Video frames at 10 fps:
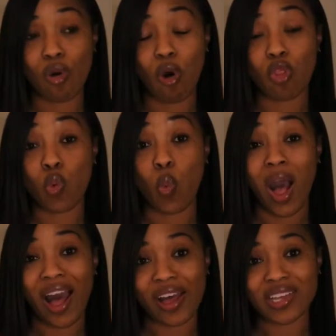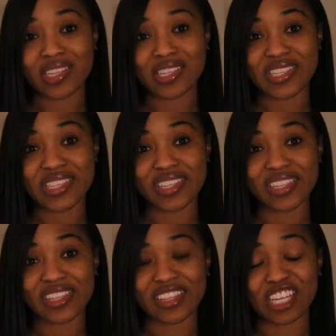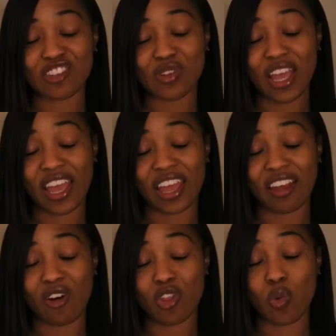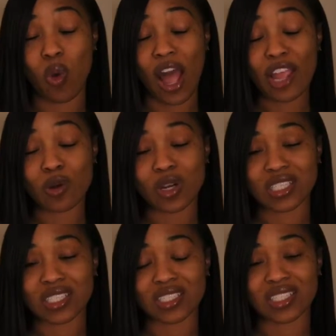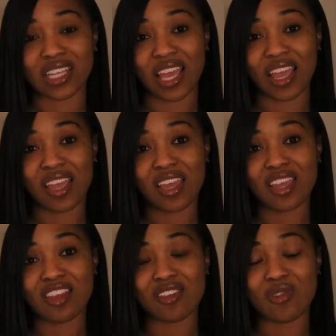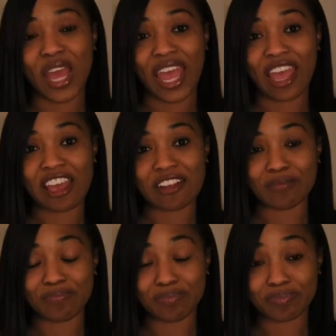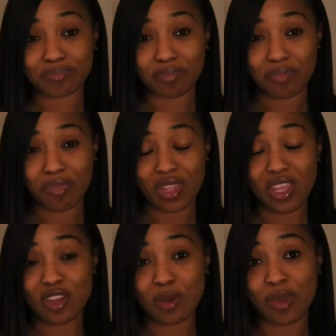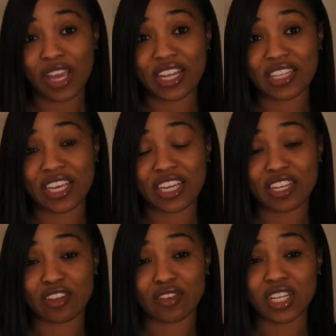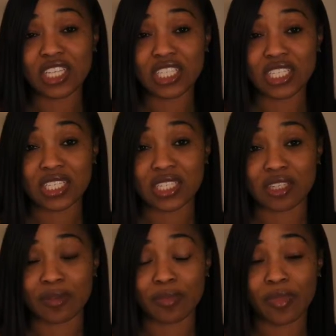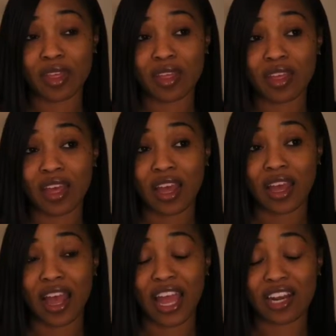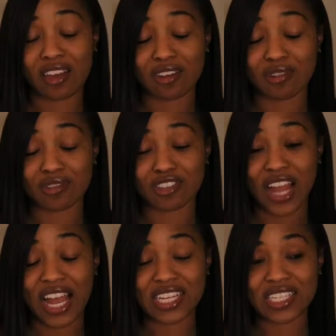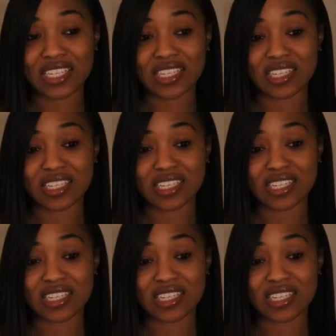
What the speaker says: all the whys that you had, all the why questions that you had in your mind at the end of the relationship. I know trying to